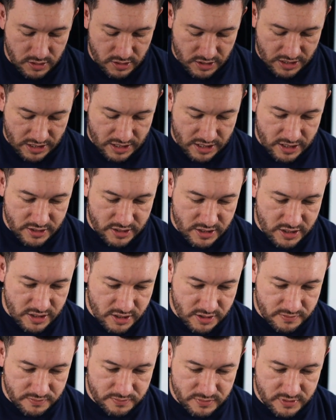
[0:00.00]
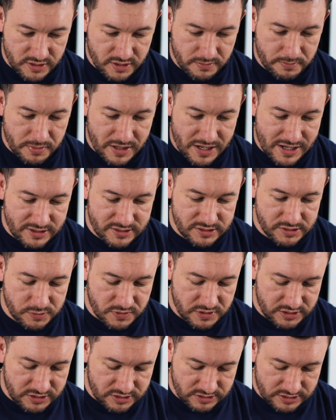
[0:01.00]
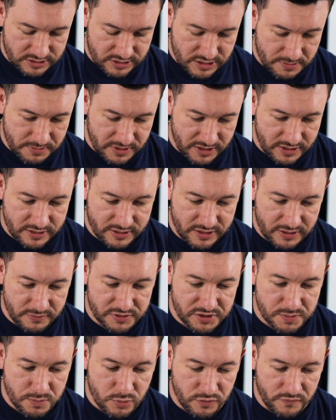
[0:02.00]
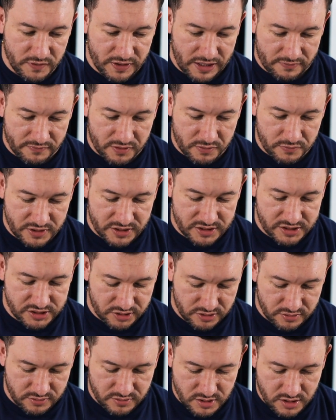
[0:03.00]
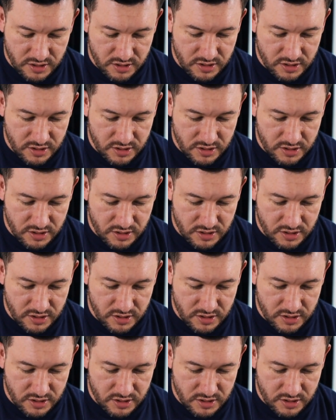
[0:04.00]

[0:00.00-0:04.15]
And the box was, I mean, it was moving everywhere, so